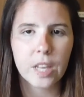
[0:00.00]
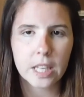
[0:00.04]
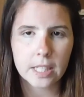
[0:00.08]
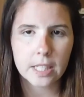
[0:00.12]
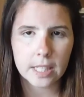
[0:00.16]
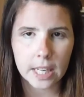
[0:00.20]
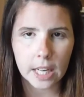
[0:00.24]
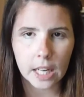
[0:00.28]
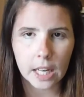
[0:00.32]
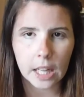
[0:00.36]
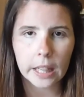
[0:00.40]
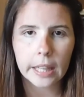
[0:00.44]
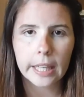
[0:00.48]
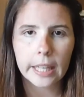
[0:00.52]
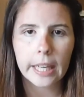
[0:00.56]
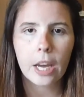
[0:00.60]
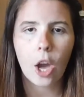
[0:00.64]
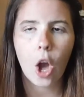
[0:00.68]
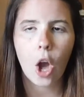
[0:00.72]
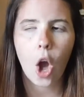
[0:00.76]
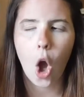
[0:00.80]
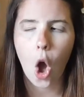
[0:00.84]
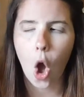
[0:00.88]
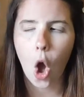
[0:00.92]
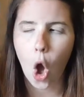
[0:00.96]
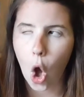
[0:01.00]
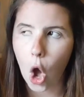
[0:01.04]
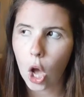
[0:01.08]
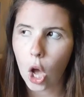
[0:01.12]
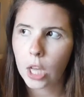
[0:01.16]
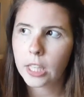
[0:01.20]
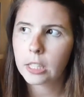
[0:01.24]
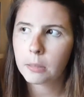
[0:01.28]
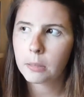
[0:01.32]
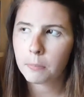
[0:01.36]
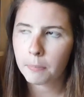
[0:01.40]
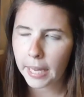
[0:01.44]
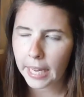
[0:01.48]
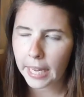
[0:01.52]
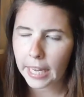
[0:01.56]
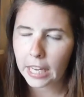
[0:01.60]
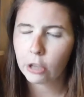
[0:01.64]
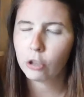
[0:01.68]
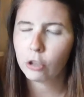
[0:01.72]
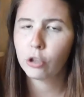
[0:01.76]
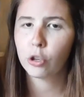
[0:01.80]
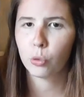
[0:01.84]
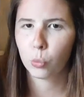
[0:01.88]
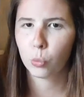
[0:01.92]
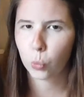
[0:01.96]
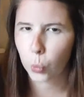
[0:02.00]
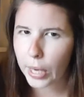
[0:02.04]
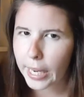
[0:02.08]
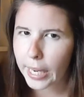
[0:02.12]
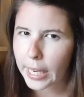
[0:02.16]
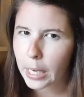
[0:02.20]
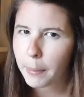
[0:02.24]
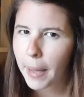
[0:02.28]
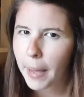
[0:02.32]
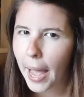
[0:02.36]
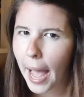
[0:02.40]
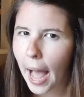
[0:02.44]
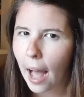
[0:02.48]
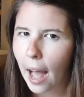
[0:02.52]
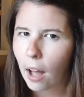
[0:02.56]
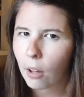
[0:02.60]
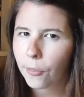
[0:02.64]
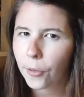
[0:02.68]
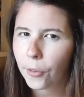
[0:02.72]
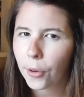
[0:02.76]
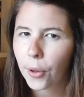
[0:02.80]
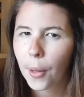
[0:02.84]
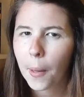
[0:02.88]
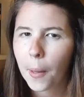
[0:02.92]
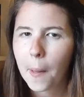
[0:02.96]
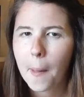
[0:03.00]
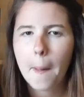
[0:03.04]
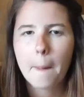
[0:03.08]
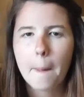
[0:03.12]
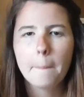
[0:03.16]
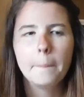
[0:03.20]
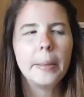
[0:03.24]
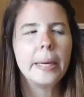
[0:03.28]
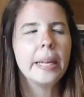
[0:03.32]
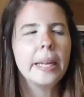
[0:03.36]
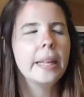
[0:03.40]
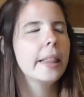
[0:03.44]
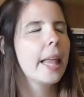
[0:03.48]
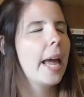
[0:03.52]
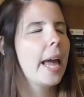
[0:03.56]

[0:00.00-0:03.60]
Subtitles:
physically hurts me to read about, but